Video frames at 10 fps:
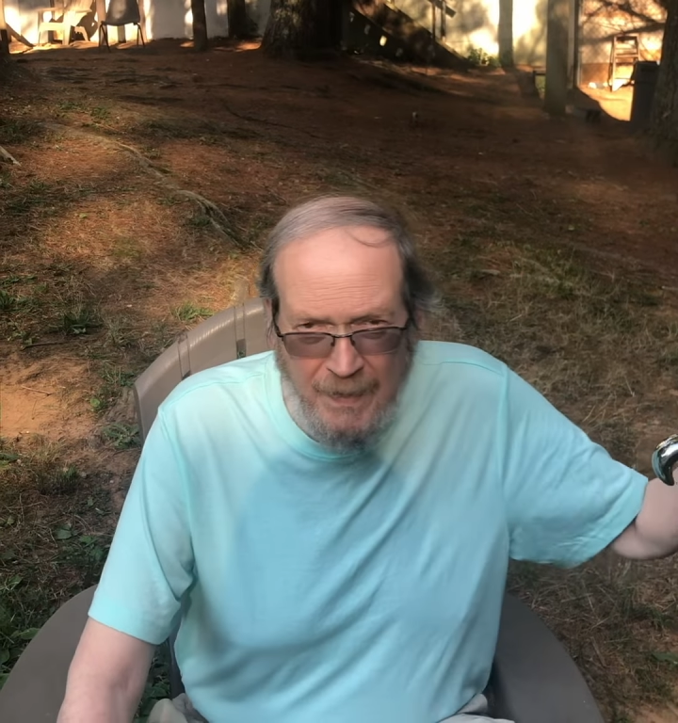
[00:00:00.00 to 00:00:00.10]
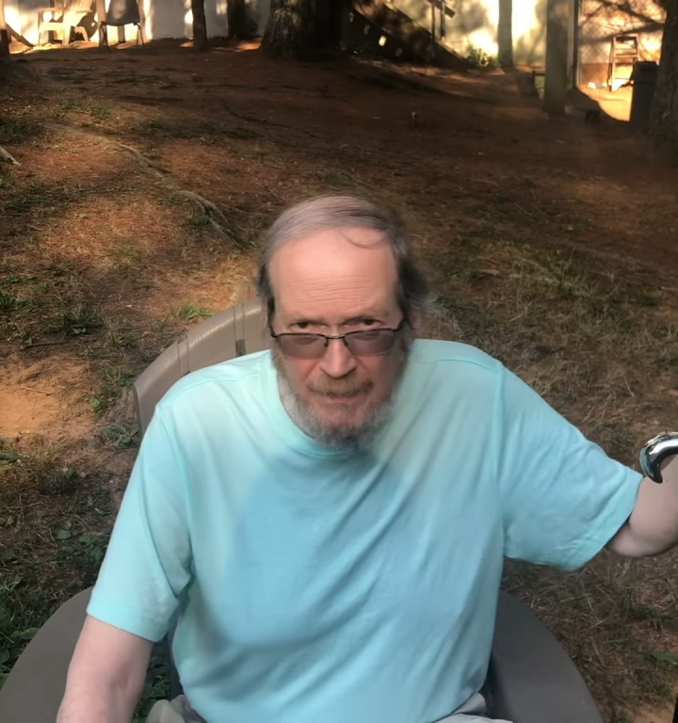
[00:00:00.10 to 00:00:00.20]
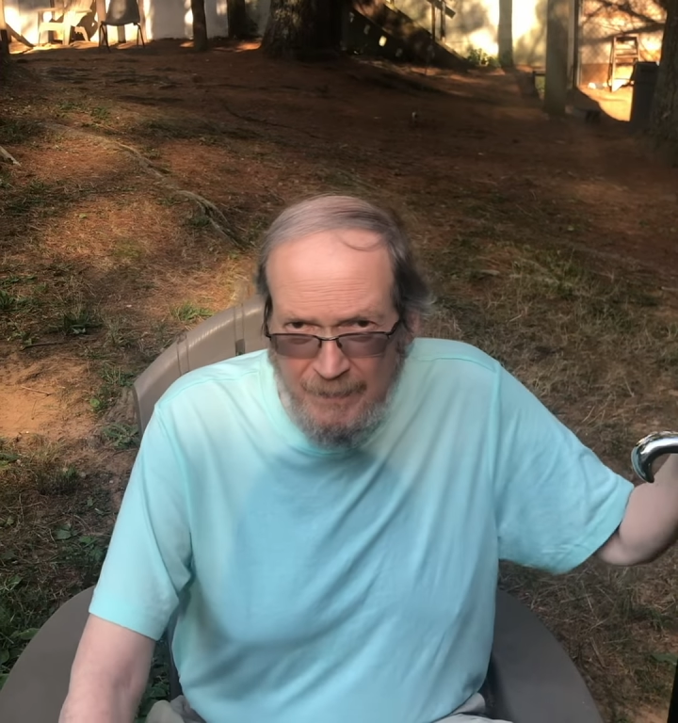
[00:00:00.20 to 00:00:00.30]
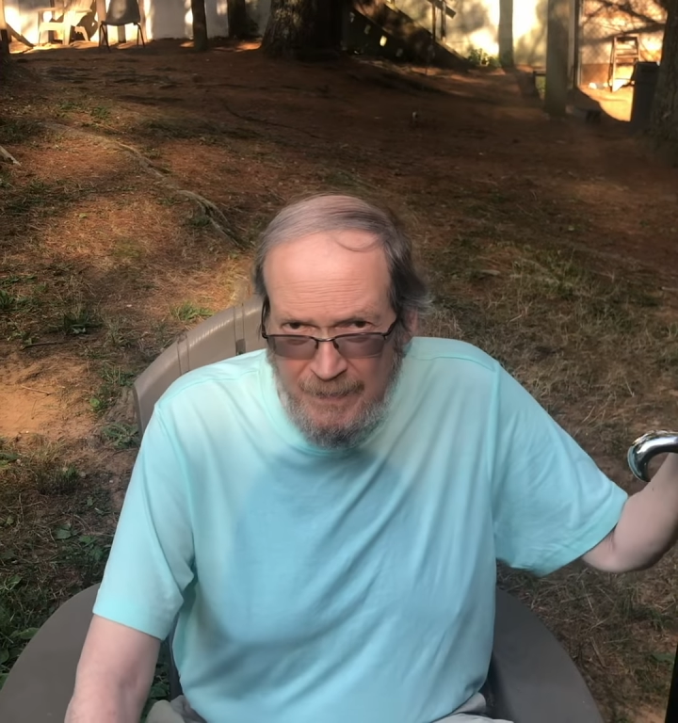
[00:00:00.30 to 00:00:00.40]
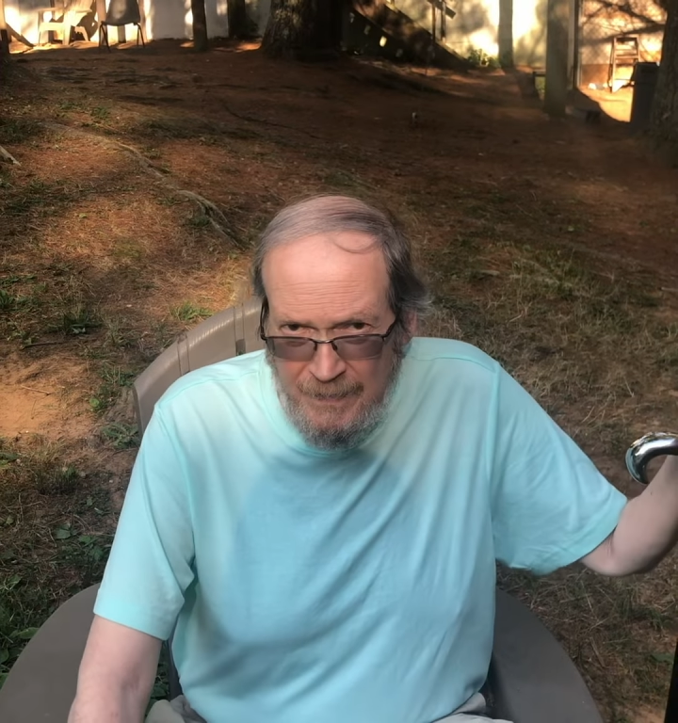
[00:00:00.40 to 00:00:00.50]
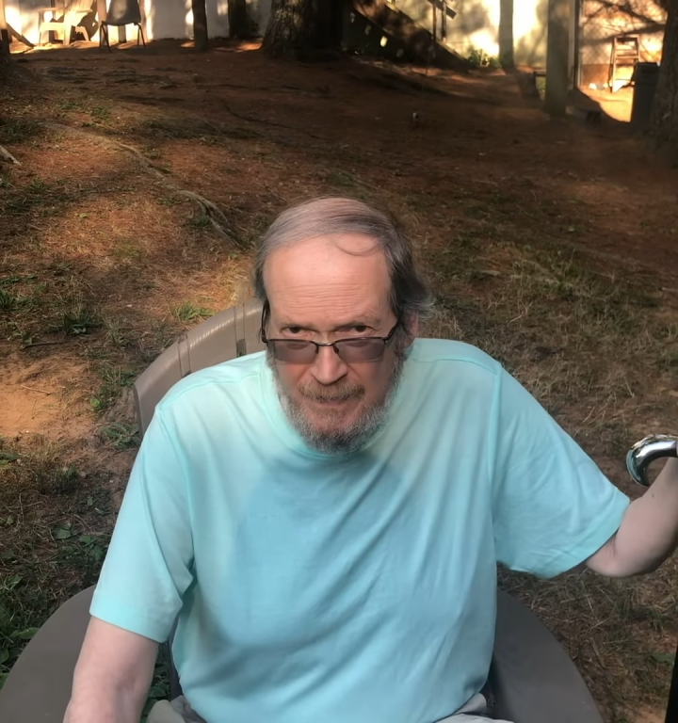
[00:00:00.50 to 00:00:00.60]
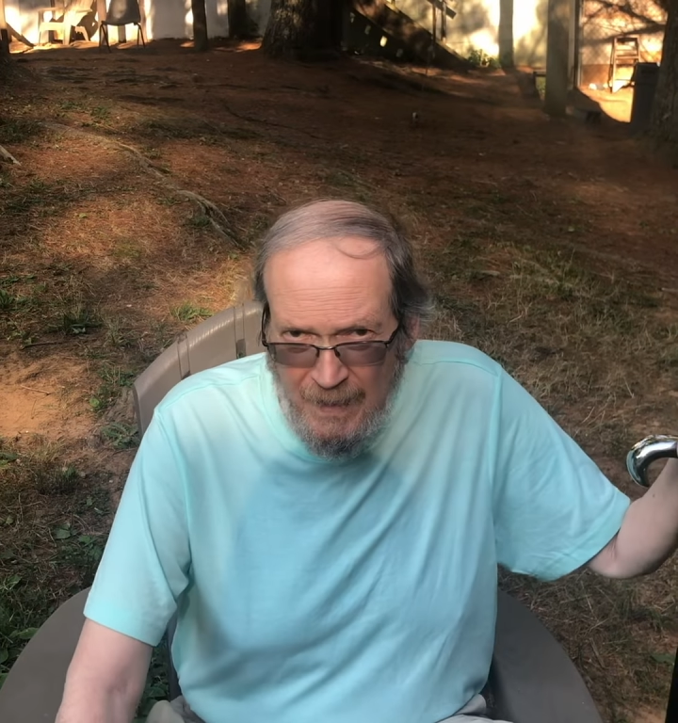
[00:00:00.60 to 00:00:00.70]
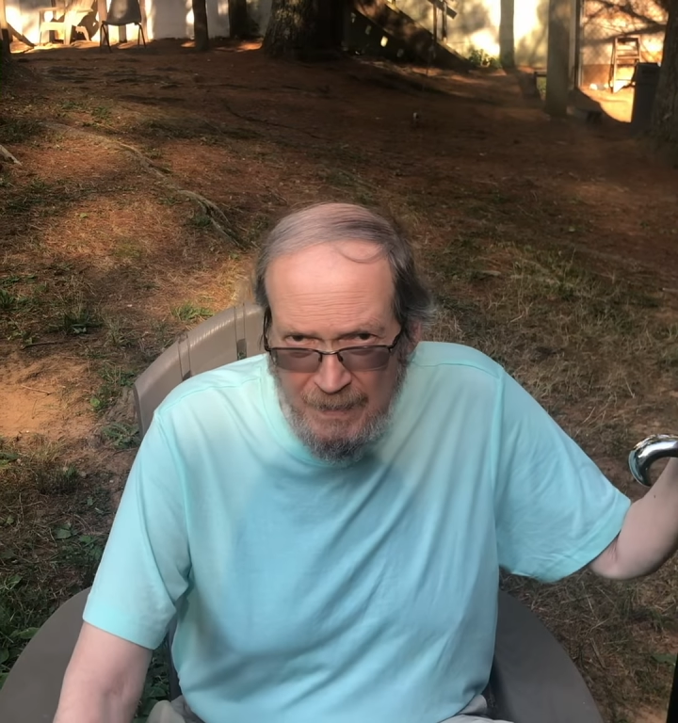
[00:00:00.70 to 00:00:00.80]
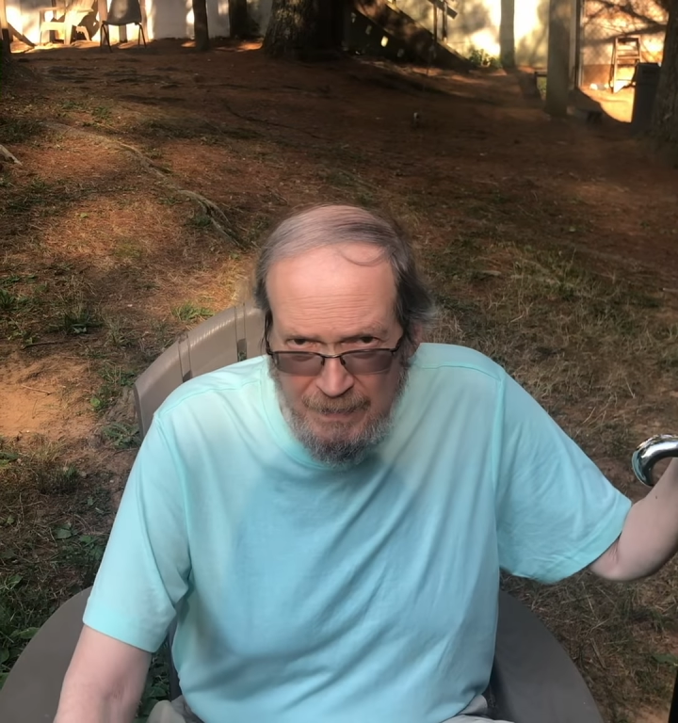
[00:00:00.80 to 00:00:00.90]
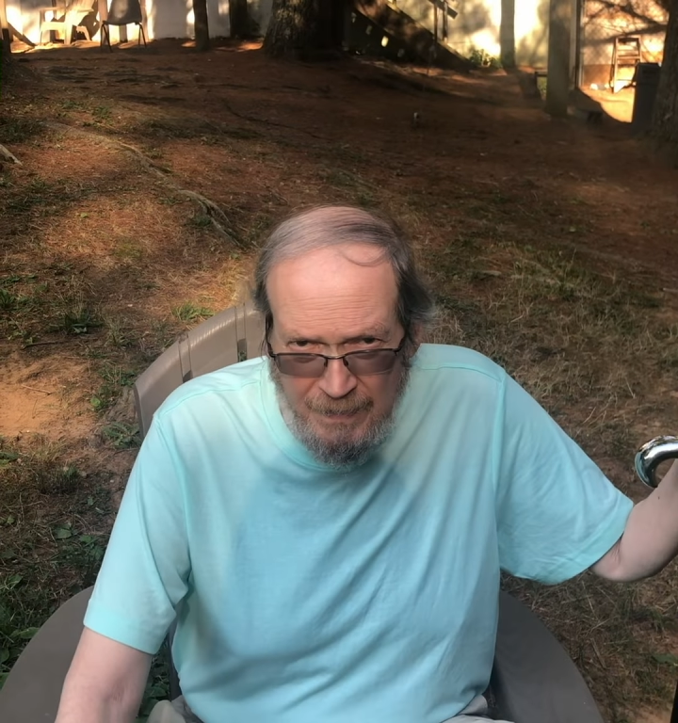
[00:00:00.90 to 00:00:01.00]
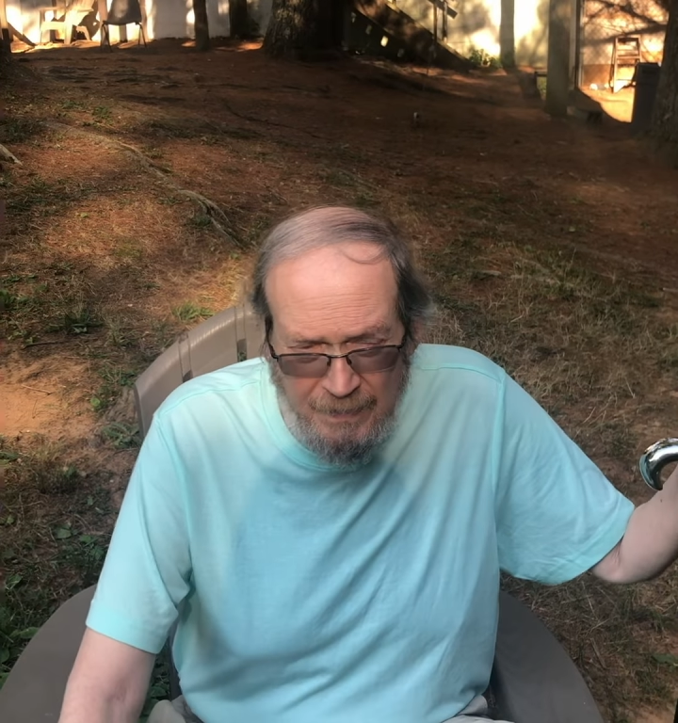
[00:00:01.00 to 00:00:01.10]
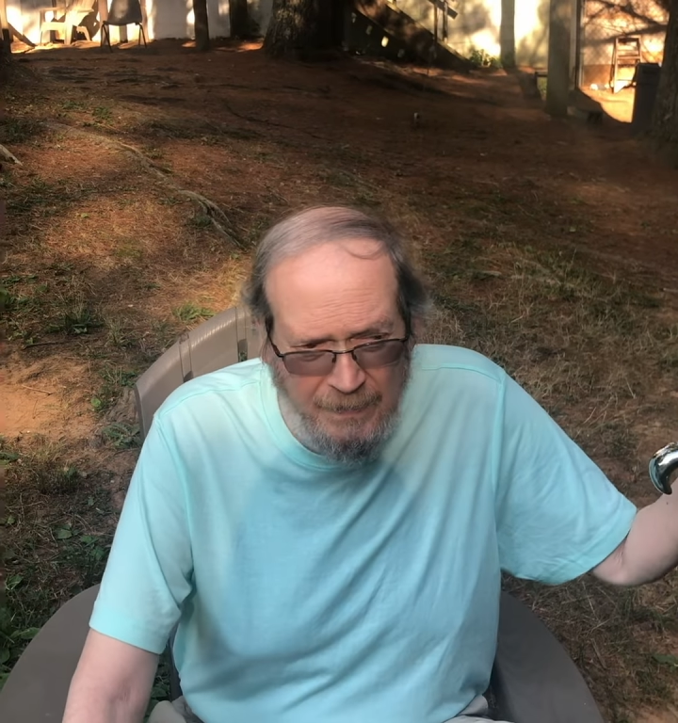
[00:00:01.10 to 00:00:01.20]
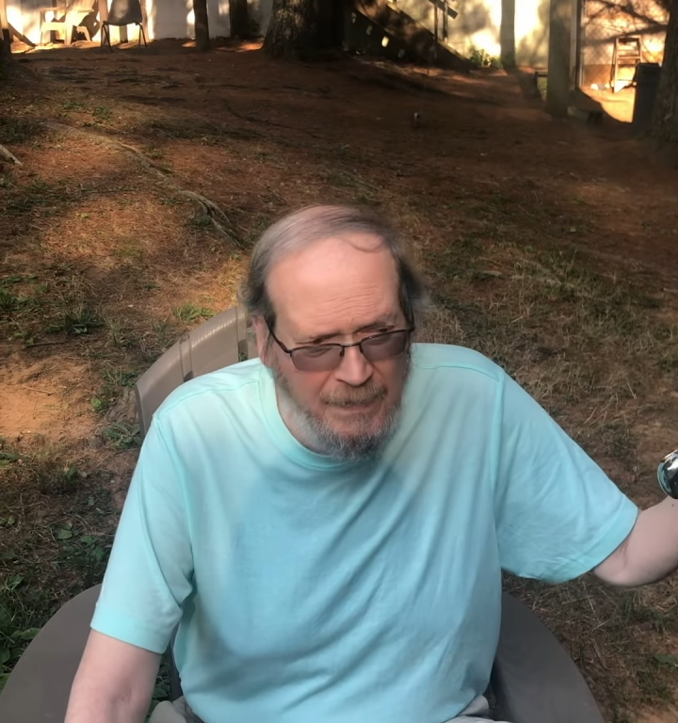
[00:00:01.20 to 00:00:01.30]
of his cousin,